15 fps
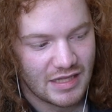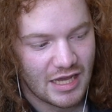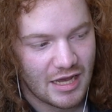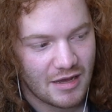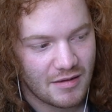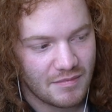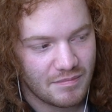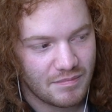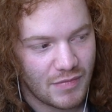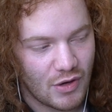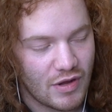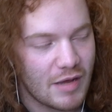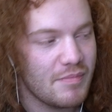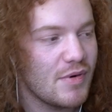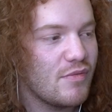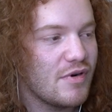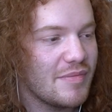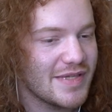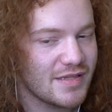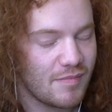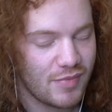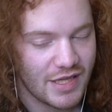Yeah. Okay, but what
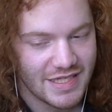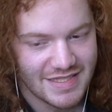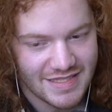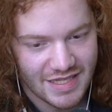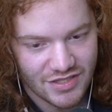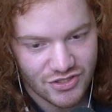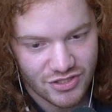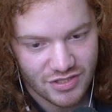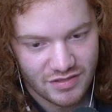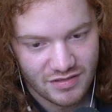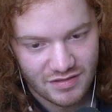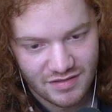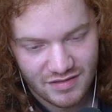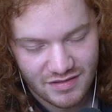about the PlayStation?